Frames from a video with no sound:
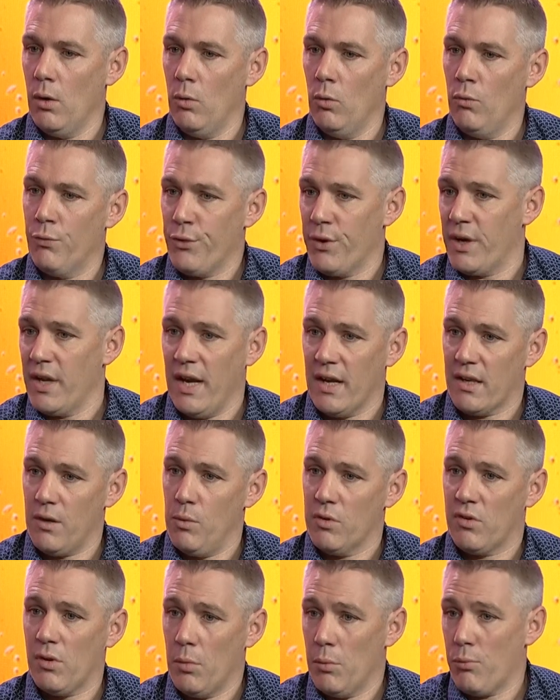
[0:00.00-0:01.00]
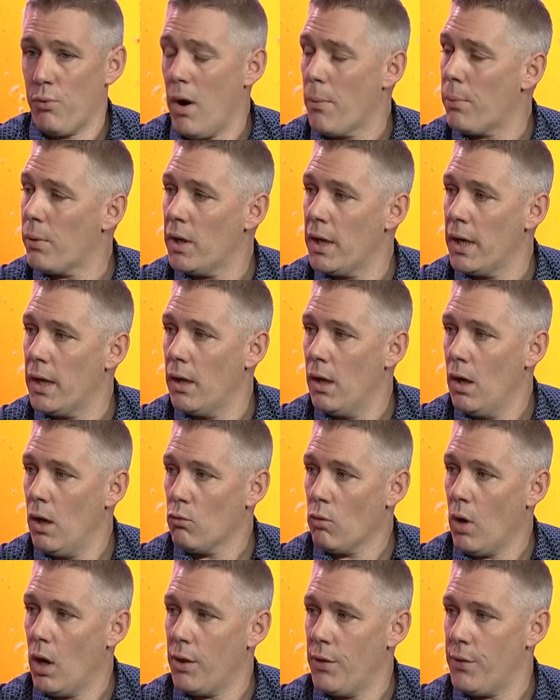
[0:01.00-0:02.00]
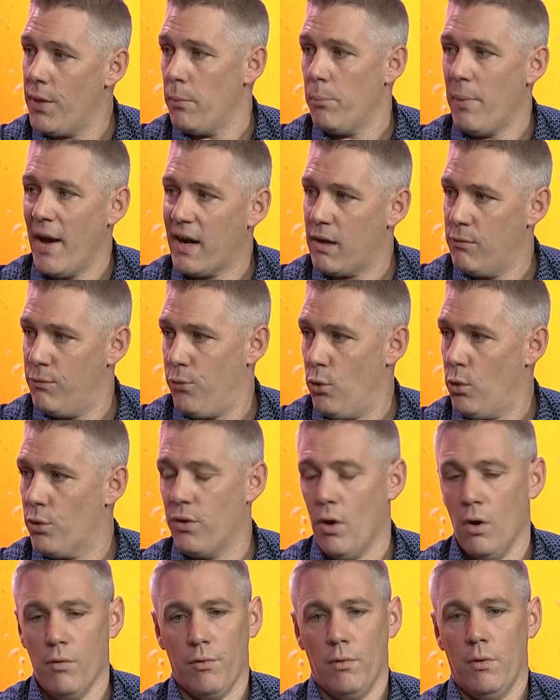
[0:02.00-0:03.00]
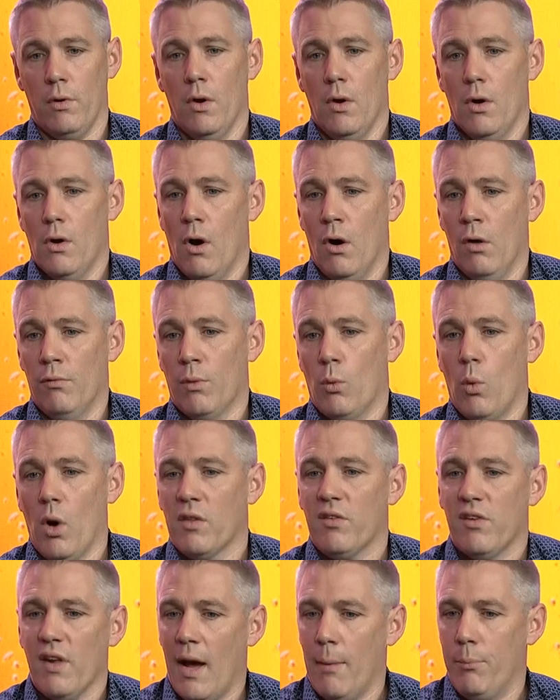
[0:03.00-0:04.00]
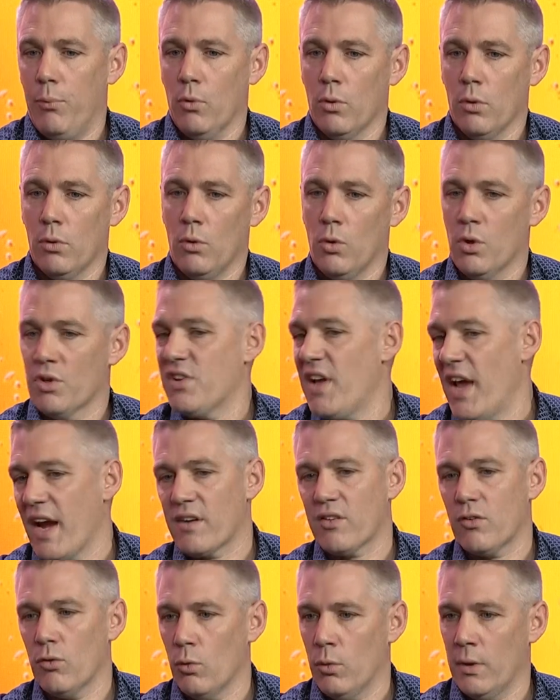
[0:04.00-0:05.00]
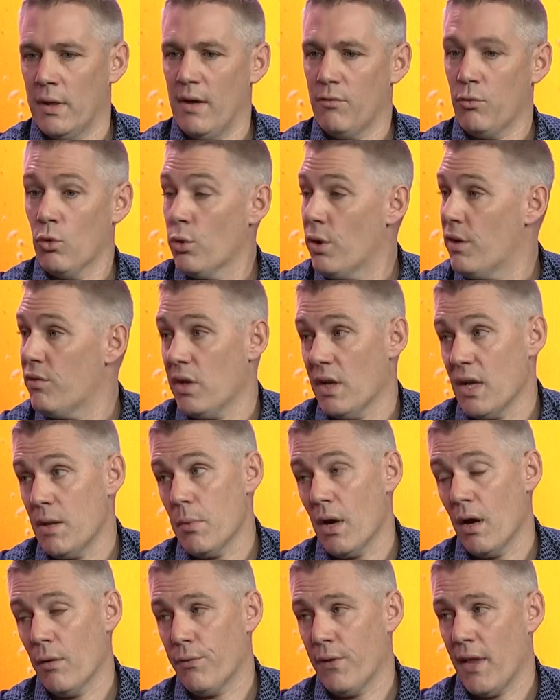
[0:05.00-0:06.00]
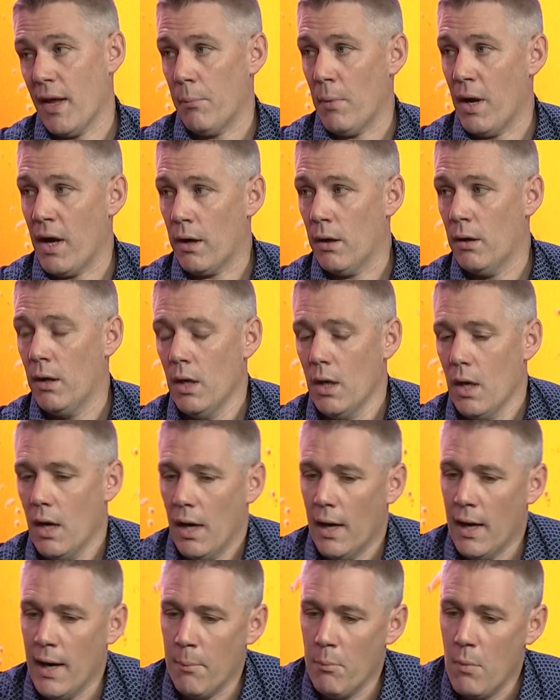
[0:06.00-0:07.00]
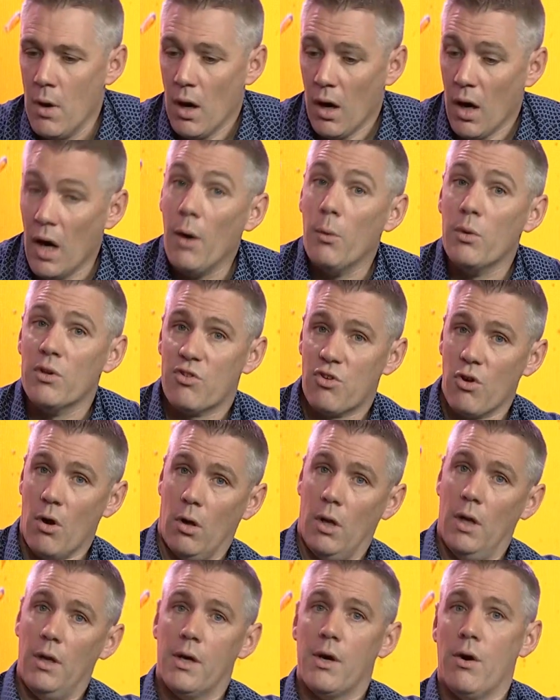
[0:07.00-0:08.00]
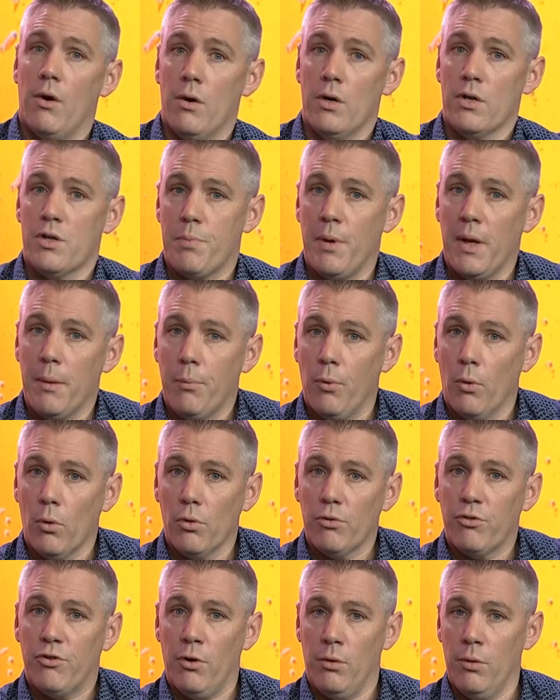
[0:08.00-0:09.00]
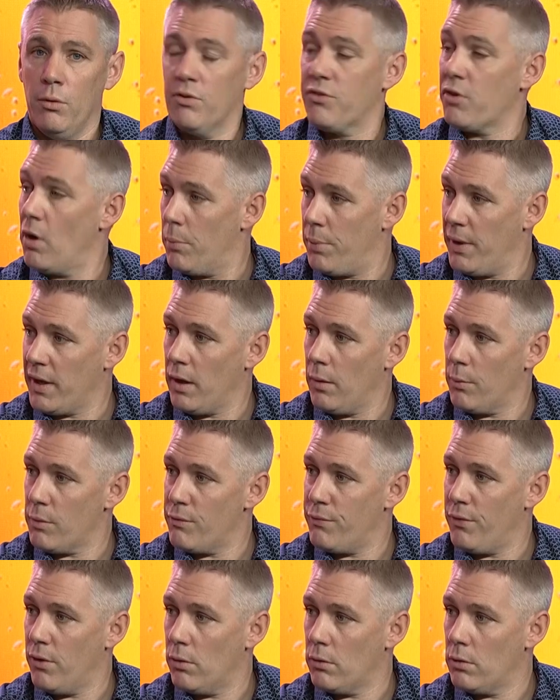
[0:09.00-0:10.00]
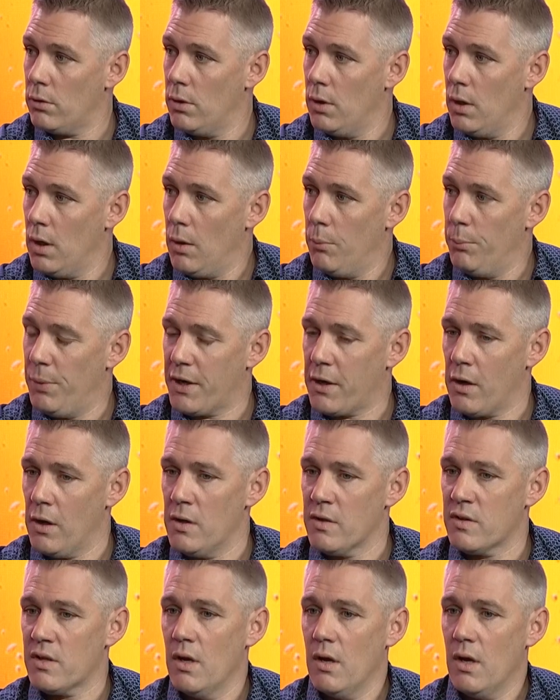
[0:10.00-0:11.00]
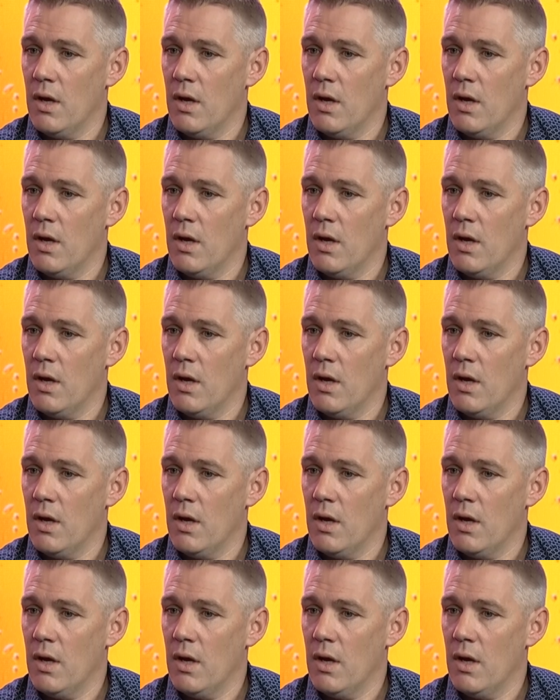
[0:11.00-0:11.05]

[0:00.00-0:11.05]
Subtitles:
for connecting with someone properly, rather than back and forth over WhatsApp or text or whatever, or even email for that matter. I would strongly encourage people to start picking up the phone, because